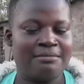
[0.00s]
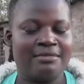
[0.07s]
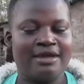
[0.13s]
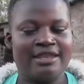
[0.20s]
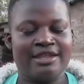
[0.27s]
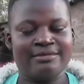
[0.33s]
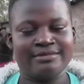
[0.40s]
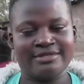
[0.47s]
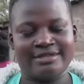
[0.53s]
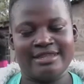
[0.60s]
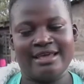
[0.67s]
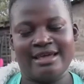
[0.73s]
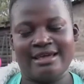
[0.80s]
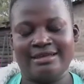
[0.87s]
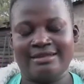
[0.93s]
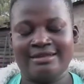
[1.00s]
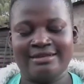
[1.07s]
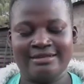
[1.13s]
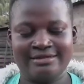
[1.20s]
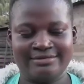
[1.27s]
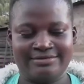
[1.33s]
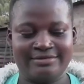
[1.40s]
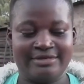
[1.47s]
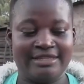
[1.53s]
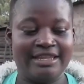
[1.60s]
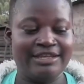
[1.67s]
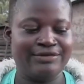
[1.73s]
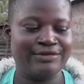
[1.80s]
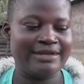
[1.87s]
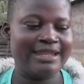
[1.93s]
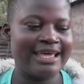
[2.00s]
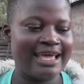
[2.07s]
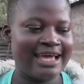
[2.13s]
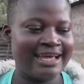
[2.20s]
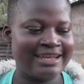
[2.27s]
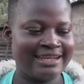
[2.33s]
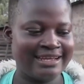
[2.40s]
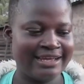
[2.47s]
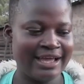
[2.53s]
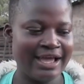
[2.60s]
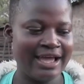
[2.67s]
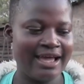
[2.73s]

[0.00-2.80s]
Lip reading: My name is Diana. Naitwa Diana.